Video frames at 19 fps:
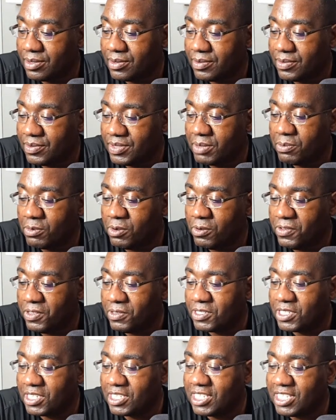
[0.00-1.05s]
The movie was
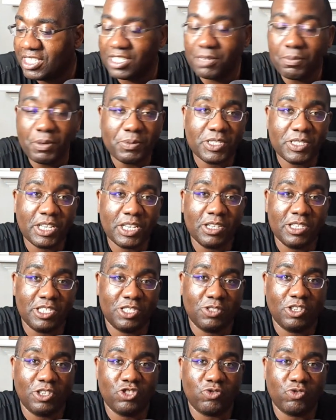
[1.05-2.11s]
intense. Some people say it
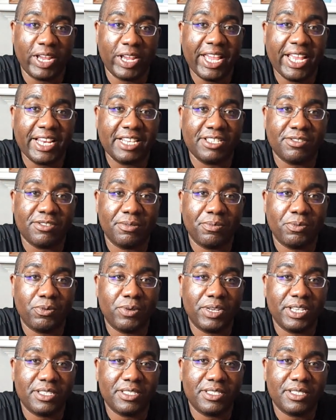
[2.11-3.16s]
sort of dragged at certain
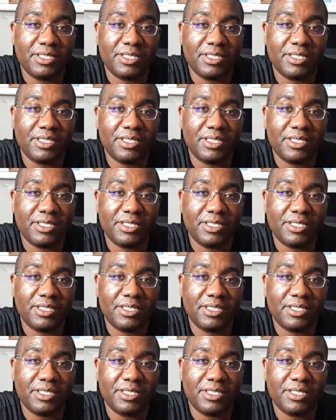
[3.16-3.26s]
points.